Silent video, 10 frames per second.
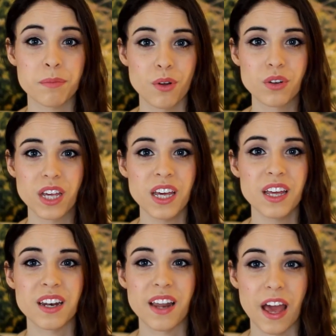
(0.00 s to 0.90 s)
and
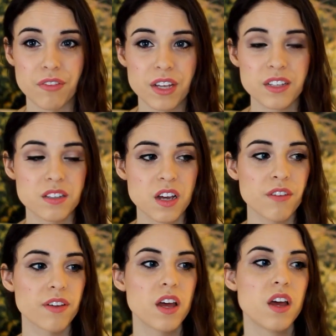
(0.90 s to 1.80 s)
bulky and heavy and
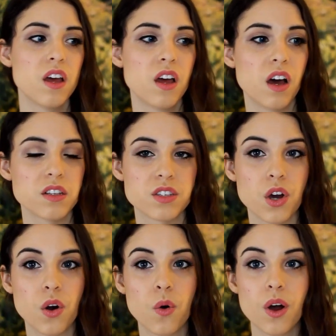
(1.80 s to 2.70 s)
stuff.
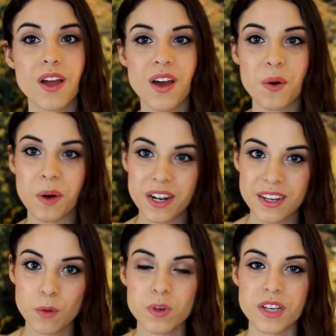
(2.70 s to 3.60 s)
So what
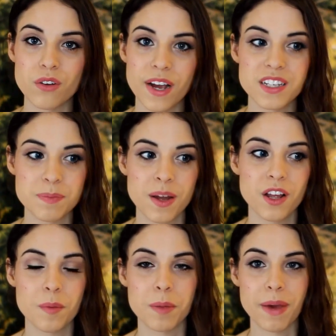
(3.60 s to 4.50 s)
I did was I raised
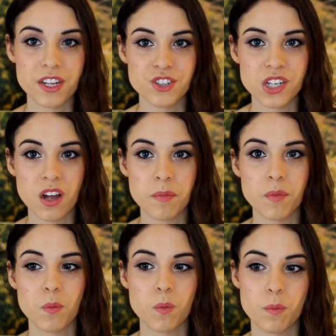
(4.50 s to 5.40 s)
money on my
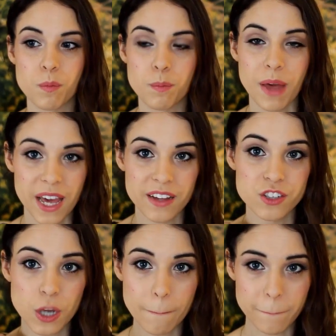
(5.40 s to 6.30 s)
Patreon
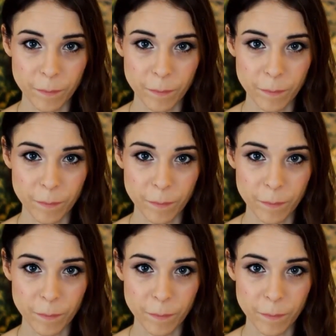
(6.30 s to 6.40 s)
page,